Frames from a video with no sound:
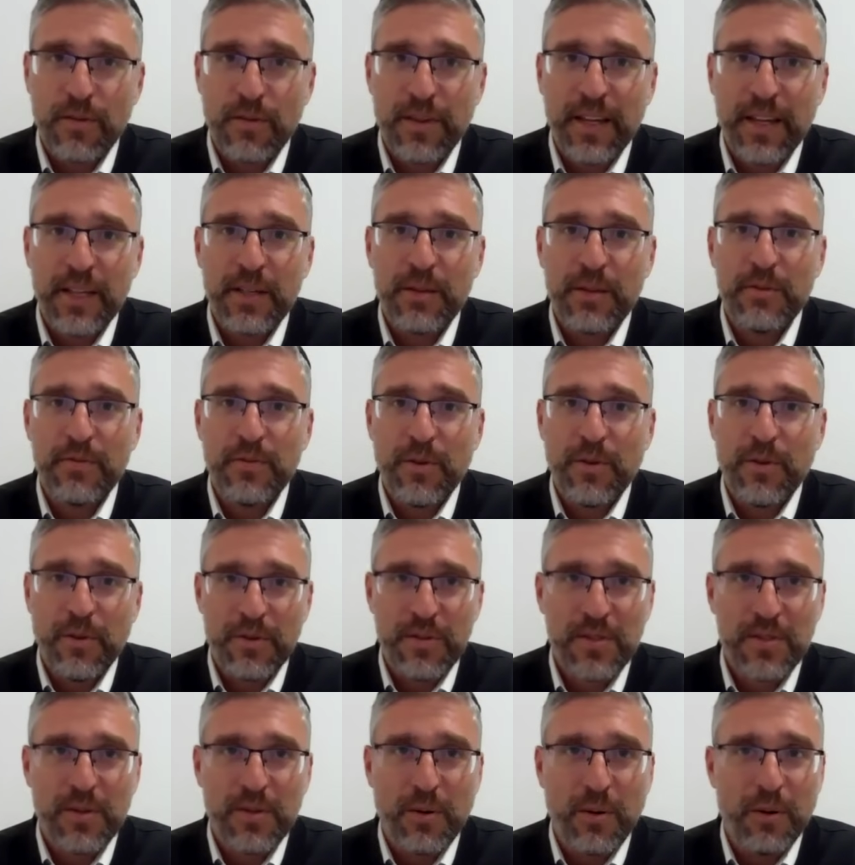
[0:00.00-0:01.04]
Thank you, of
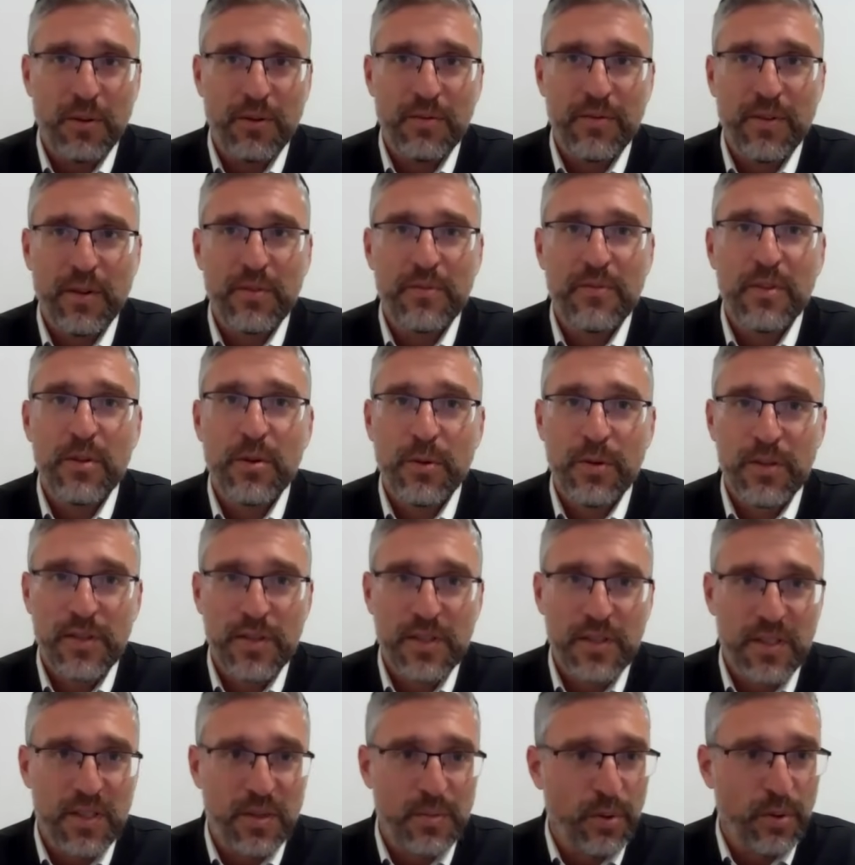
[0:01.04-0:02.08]
course, to all of our viewers
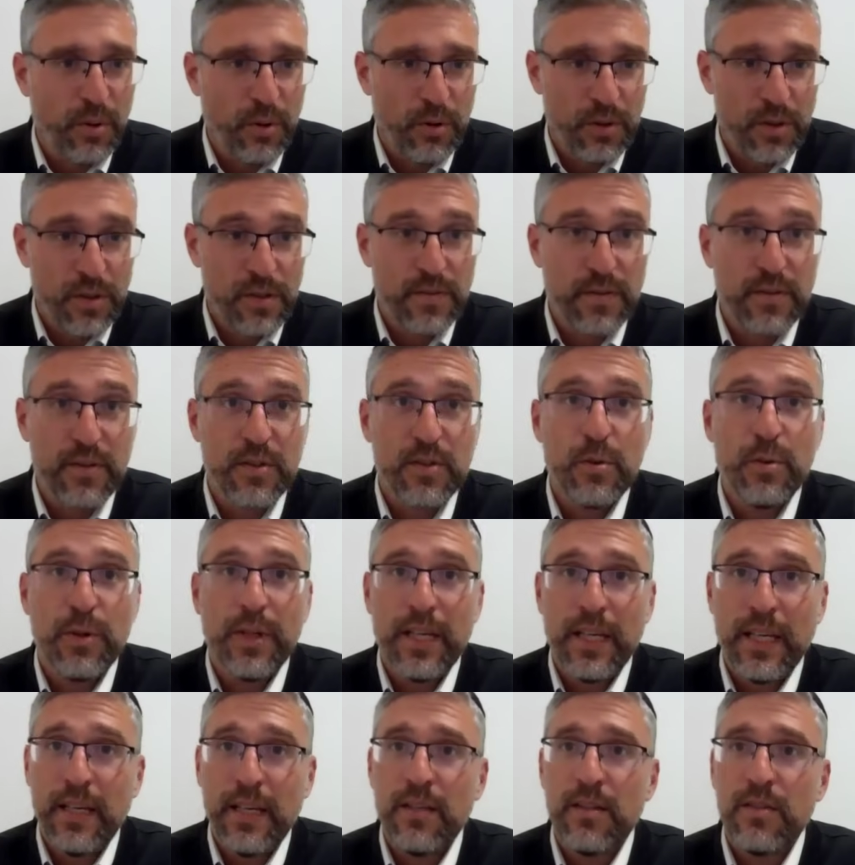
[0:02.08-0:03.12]
and supporters for
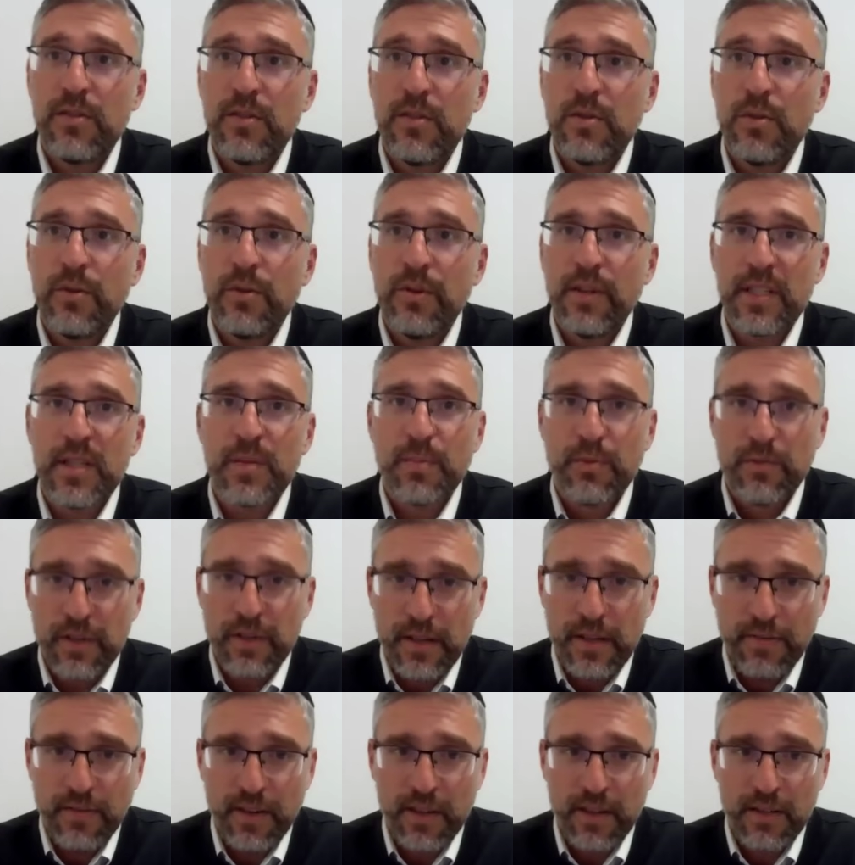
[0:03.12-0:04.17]
tuning in to this
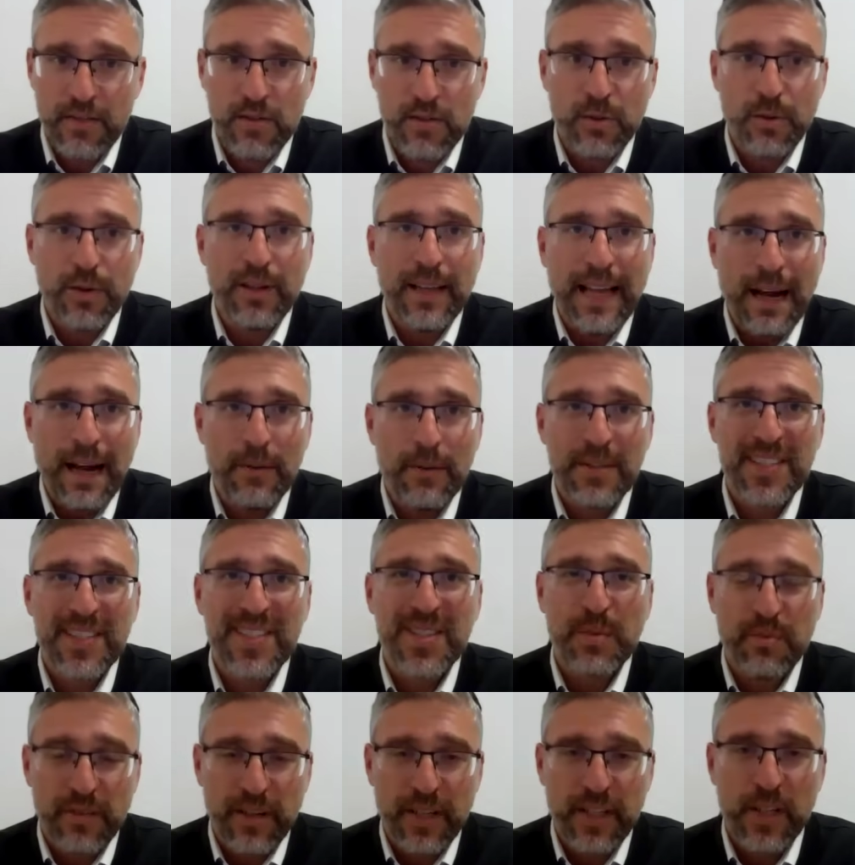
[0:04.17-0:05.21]
briefing to allow us
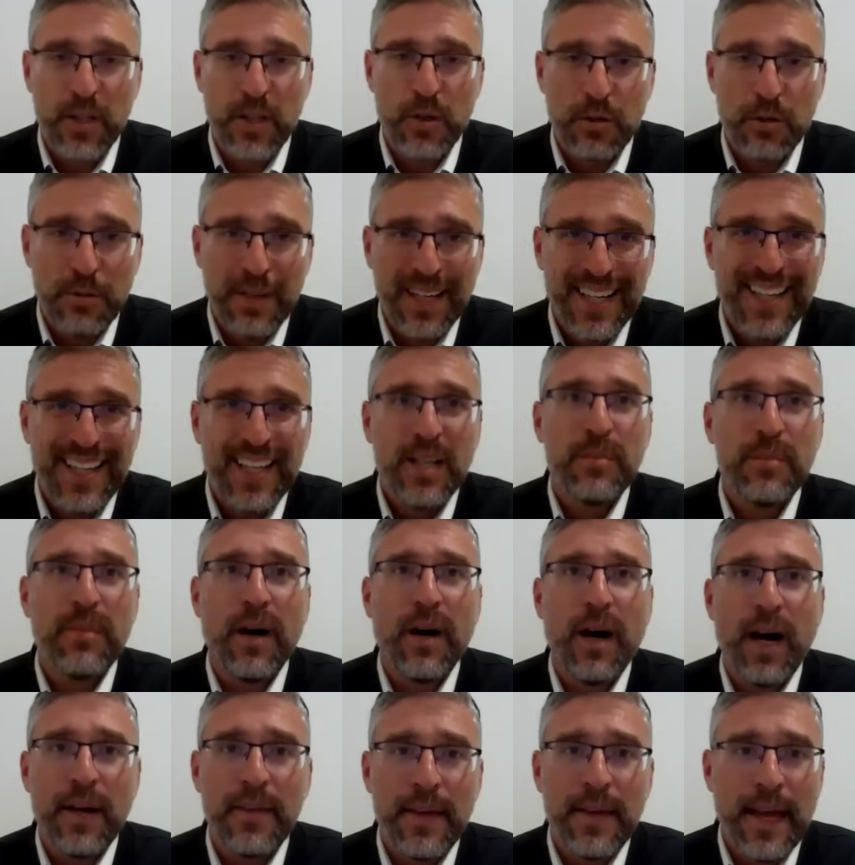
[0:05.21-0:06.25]
to bring you
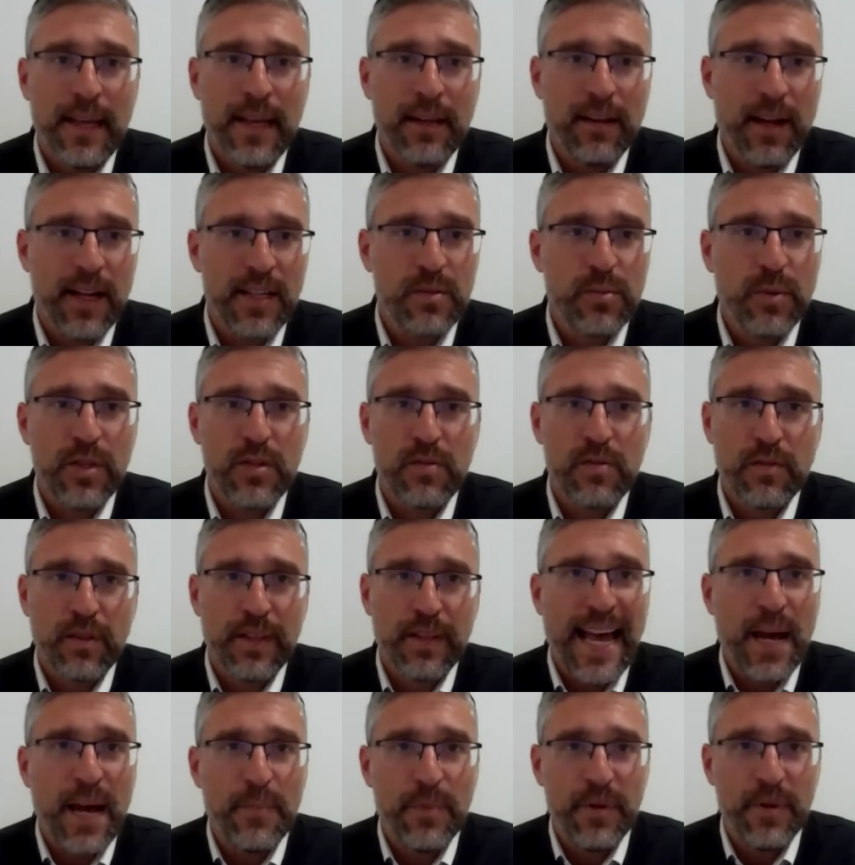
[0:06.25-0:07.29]
behind the headlines what is
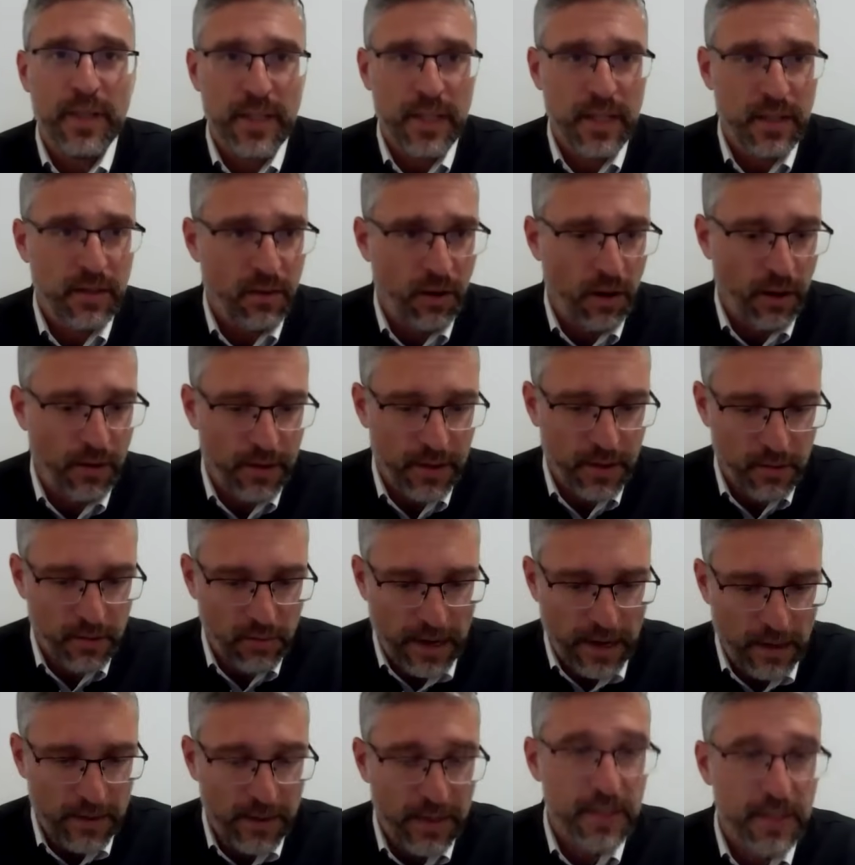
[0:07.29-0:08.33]
really happening here on the
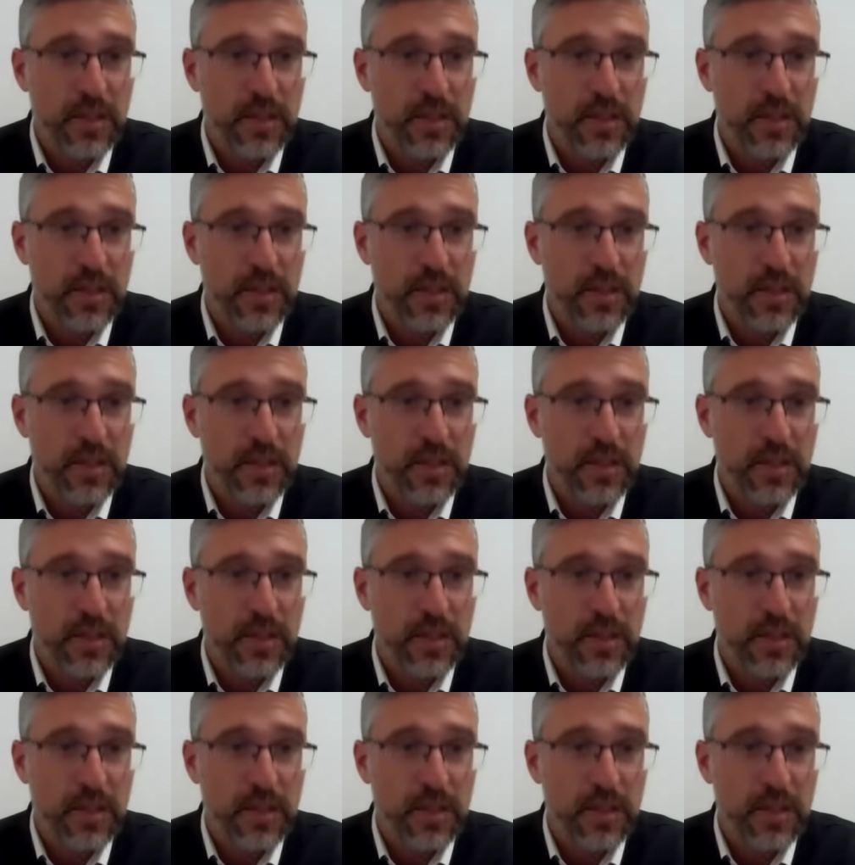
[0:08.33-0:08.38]
ground.